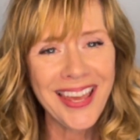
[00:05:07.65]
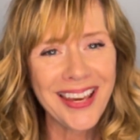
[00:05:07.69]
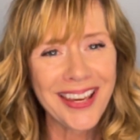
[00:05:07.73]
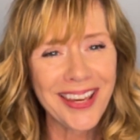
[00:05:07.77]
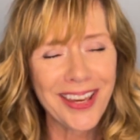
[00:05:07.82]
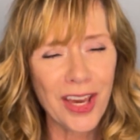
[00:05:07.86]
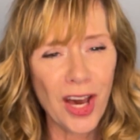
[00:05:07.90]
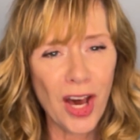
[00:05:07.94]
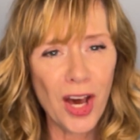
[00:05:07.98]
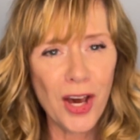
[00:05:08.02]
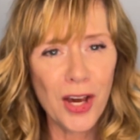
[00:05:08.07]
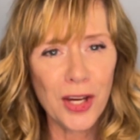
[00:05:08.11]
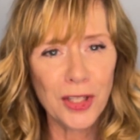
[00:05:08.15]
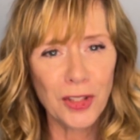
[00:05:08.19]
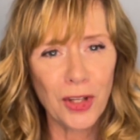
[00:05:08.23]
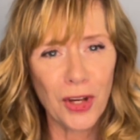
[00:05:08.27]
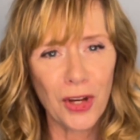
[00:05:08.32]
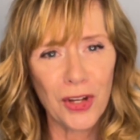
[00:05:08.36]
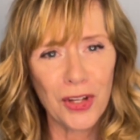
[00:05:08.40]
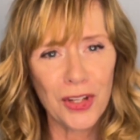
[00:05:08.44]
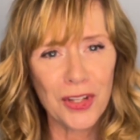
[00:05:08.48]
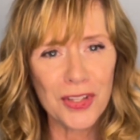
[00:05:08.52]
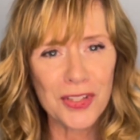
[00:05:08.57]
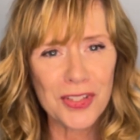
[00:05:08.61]
God
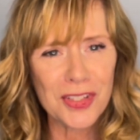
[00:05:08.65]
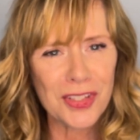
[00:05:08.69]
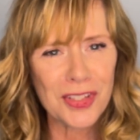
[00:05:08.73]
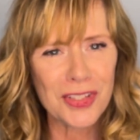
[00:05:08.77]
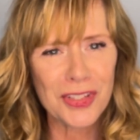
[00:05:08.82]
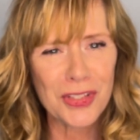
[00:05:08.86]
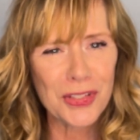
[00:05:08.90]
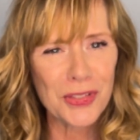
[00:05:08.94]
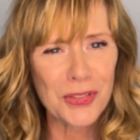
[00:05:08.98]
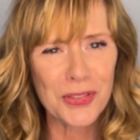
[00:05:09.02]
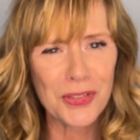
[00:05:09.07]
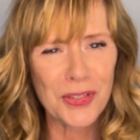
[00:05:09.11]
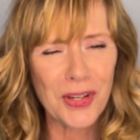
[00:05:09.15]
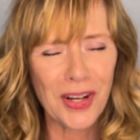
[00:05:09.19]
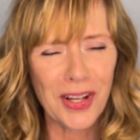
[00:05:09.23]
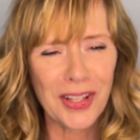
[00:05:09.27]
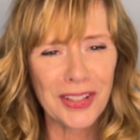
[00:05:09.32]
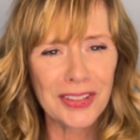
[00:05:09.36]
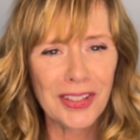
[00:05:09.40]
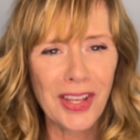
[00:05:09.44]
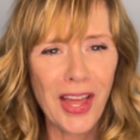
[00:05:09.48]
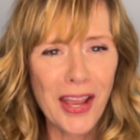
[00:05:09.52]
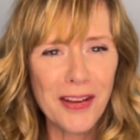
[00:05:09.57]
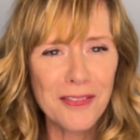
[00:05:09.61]
calls us to a
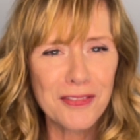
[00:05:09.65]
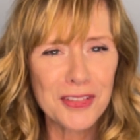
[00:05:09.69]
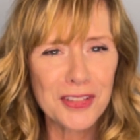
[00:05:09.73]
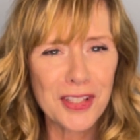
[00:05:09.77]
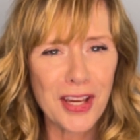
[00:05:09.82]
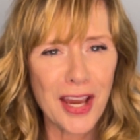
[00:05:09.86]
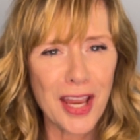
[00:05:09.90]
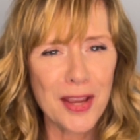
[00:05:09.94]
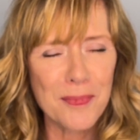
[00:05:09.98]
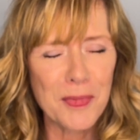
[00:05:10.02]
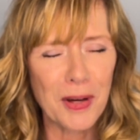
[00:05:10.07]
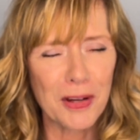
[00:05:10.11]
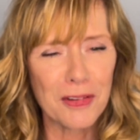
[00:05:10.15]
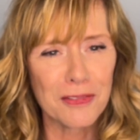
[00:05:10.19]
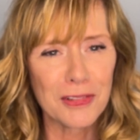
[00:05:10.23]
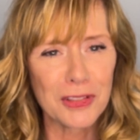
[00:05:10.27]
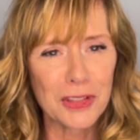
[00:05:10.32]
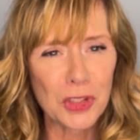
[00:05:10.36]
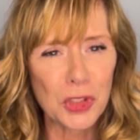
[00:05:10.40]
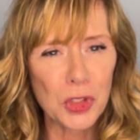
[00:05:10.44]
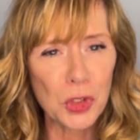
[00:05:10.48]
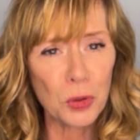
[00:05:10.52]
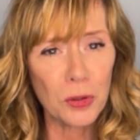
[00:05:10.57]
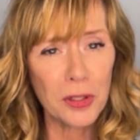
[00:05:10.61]
lifetime of
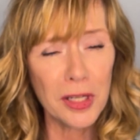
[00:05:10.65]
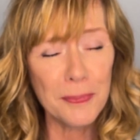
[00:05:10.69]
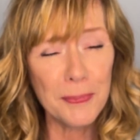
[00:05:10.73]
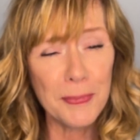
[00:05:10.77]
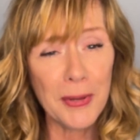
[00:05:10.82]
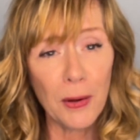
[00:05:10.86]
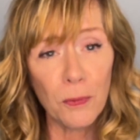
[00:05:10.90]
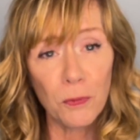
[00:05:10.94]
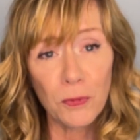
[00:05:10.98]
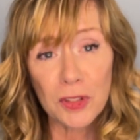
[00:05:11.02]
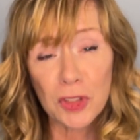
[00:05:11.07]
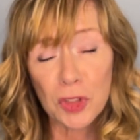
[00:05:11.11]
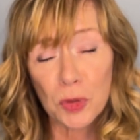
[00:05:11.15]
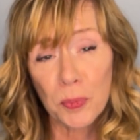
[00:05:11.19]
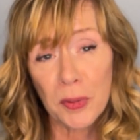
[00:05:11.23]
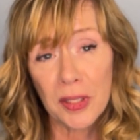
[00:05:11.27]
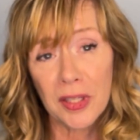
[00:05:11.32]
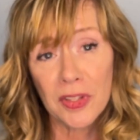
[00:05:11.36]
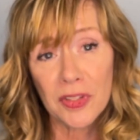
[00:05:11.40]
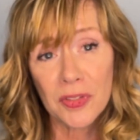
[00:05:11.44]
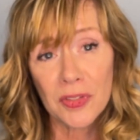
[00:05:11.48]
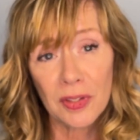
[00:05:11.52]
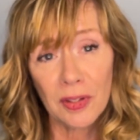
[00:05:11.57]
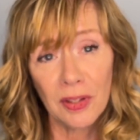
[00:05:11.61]
enjoyment, which
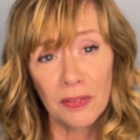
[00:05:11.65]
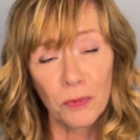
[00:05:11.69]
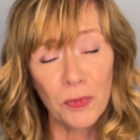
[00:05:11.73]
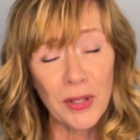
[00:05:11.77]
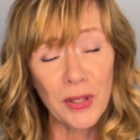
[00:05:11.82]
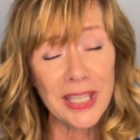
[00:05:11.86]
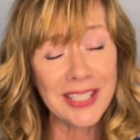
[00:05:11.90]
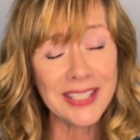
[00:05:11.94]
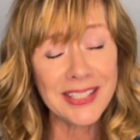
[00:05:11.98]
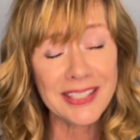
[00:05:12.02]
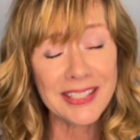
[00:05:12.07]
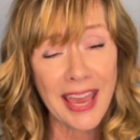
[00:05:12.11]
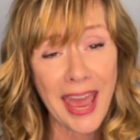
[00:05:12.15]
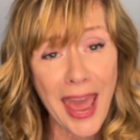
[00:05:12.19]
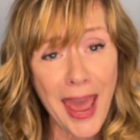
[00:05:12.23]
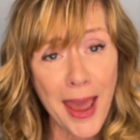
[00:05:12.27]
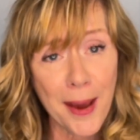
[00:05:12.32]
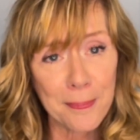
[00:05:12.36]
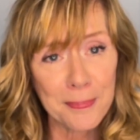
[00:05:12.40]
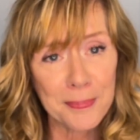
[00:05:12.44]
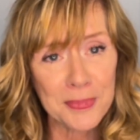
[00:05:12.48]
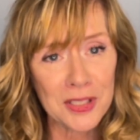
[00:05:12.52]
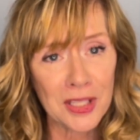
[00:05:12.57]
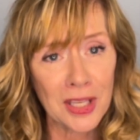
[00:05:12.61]
means we
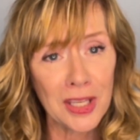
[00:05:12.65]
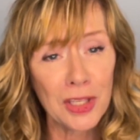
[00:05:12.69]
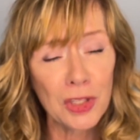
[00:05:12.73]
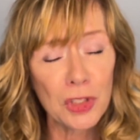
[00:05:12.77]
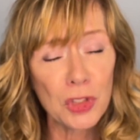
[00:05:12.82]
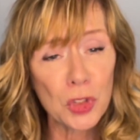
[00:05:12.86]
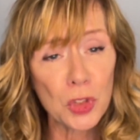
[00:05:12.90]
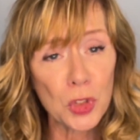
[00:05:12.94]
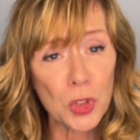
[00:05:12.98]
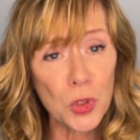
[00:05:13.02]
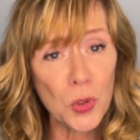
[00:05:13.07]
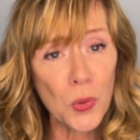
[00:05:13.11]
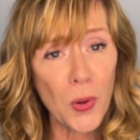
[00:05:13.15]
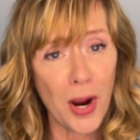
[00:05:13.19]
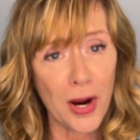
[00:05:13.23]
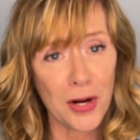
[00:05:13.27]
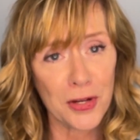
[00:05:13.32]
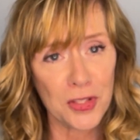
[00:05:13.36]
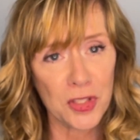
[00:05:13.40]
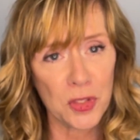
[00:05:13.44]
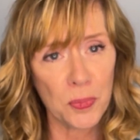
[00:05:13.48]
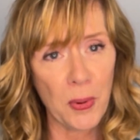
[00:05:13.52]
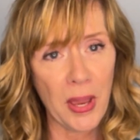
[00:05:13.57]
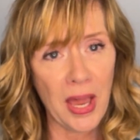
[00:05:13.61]
adapt to our
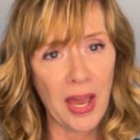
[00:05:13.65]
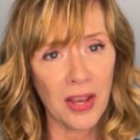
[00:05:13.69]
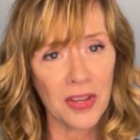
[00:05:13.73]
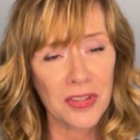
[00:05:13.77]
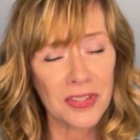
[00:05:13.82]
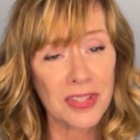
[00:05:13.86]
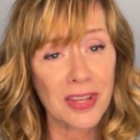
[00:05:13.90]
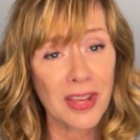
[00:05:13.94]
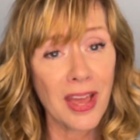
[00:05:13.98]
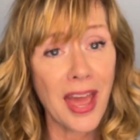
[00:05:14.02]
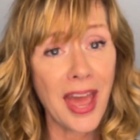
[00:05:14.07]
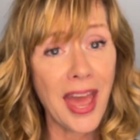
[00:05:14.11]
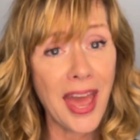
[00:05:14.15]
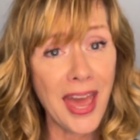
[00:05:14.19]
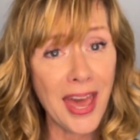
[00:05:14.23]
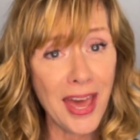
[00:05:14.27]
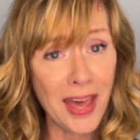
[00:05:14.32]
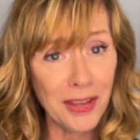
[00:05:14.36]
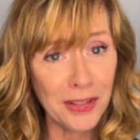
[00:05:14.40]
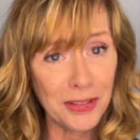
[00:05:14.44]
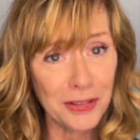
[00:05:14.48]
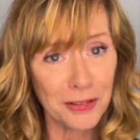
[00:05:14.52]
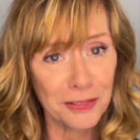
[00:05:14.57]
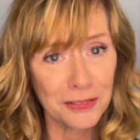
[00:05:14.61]
spouse
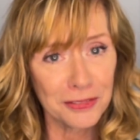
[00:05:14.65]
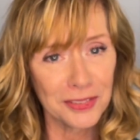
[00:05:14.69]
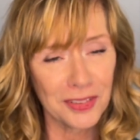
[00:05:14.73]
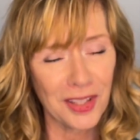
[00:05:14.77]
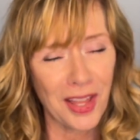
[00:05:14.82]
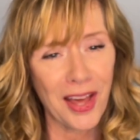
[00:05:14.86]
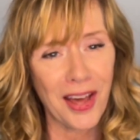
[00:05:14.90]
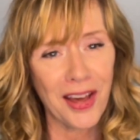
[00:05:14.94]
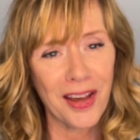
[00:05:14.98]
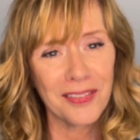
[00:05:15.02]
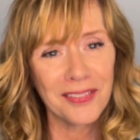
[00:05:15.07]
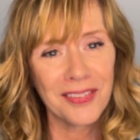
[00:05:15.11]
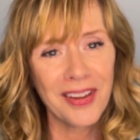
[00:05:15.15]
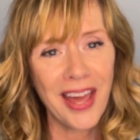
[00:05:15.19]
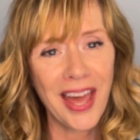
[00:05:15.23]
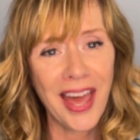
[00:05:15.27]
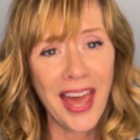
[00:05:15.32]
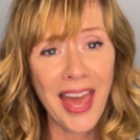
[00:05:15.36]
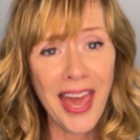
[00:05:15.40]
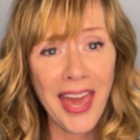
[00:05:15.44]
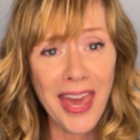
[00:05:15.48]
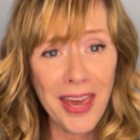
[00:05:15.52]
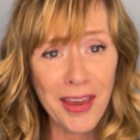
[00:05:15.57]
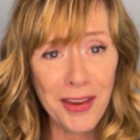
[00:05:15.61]
out of love,
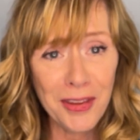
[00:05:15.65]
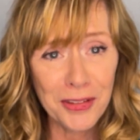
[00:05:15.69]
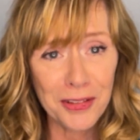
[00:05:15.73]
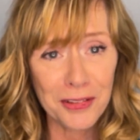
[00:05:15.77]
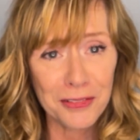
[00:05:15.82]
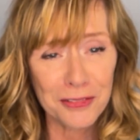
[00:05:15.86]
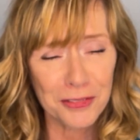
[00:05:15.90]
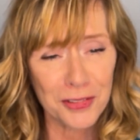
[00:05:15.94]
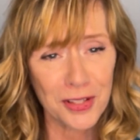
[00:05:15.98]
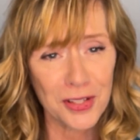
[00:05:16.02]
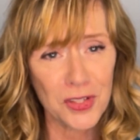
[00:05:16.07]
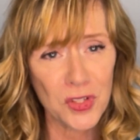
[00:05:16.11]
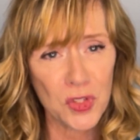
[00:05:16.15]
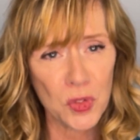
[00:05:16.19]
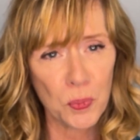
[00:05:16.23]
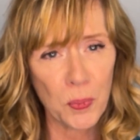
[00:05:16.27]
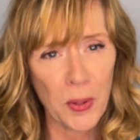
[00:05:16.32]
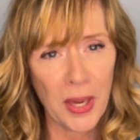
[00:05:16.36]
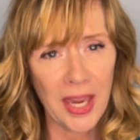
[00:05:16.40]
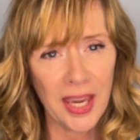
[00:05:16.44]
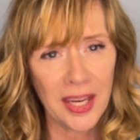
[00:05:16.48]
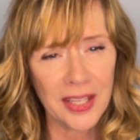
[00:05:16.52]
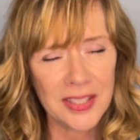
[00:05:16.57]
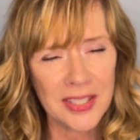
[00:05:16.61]
out of
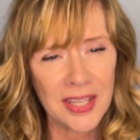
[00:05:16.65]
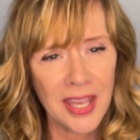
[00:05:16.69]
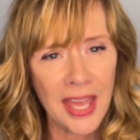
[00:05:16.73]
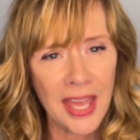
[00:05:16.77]
respect.